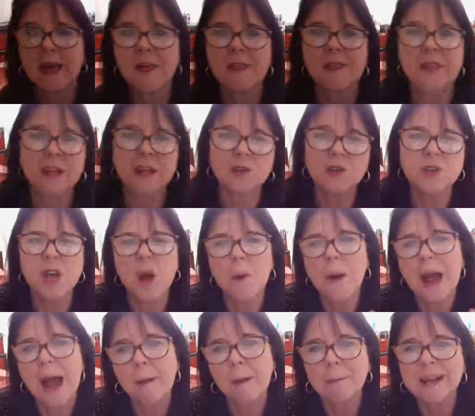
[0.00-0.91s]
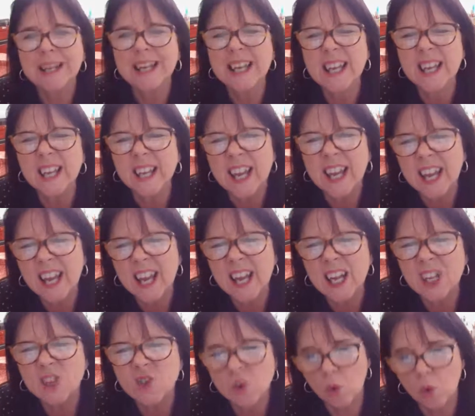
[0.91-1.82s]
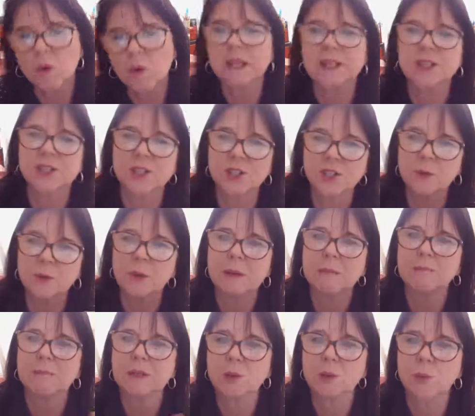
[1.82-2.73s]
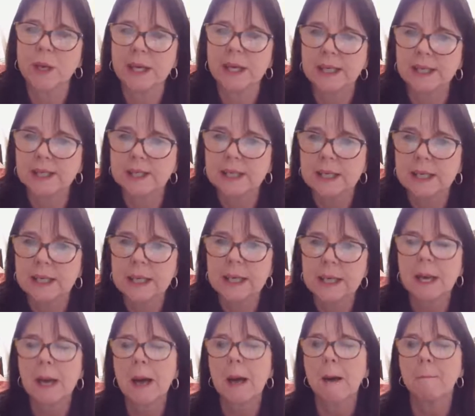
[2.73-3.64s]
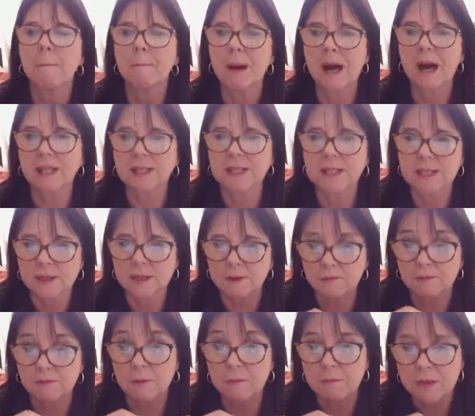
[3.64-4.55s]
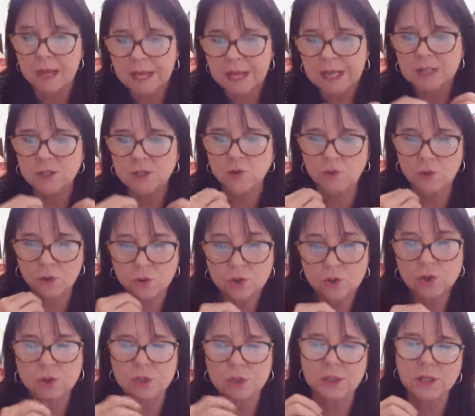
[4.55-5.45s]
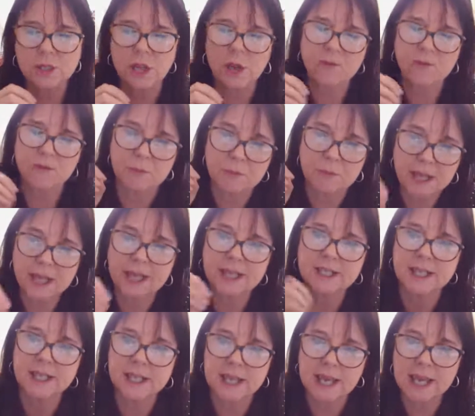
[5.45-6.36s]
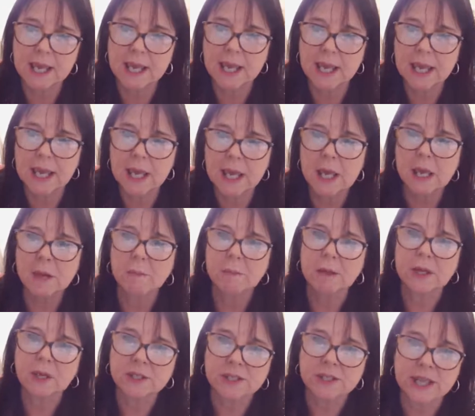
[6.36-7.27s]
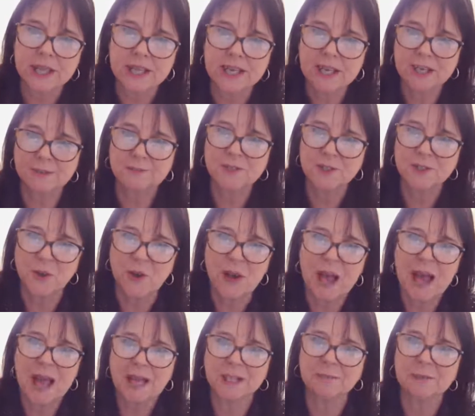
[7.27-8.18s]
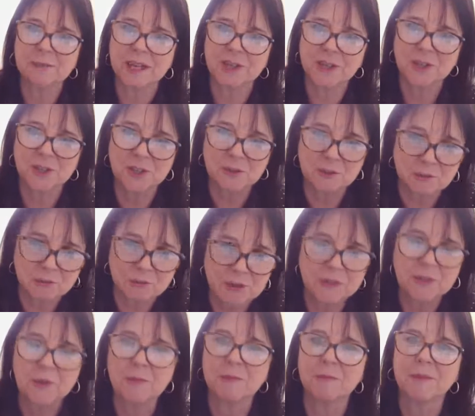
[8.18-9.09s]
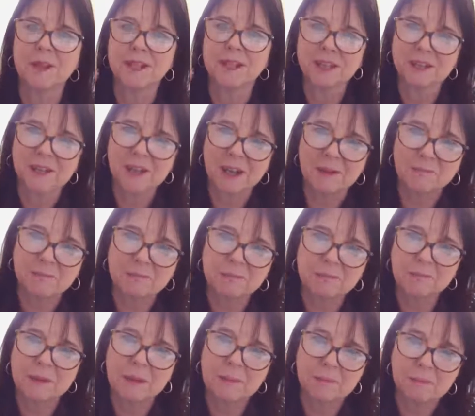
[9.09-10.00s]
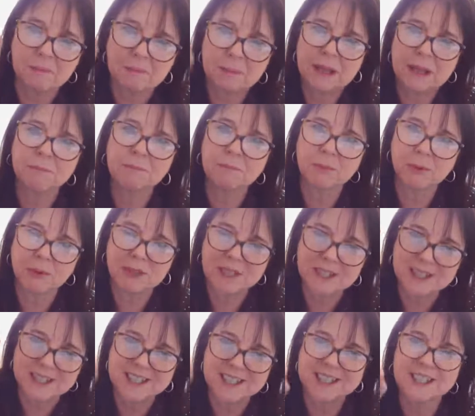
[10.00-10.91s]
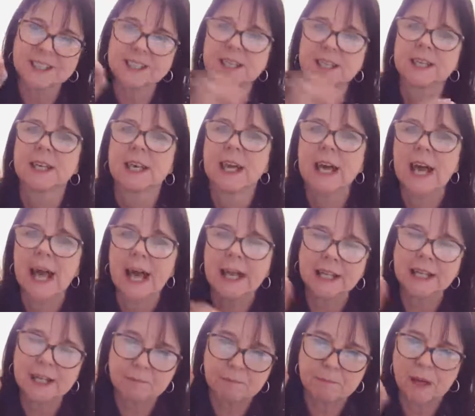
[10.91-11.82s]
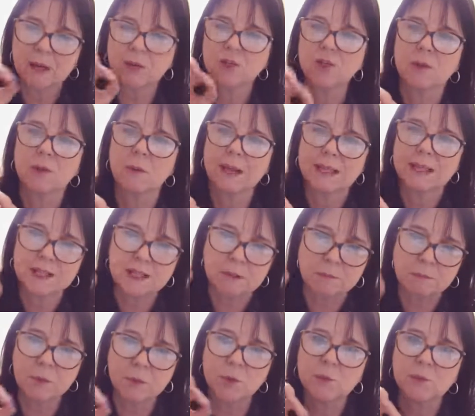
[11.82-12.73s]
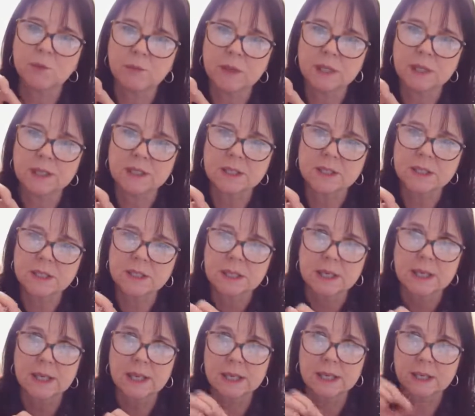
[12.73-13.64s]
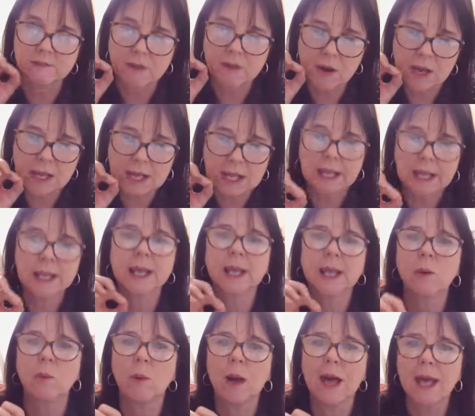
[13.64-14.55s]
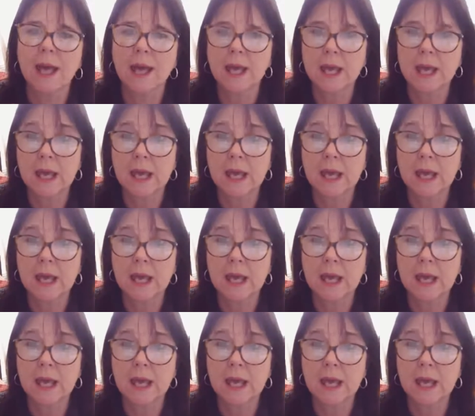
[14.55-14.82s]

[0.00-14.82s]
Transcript: And you know how many drawings to do in between. But for me, it's crucial to go from key to key, because it gives your animation a rhythm, and it pinpoints it, and it punctuates the movement in a very clear way.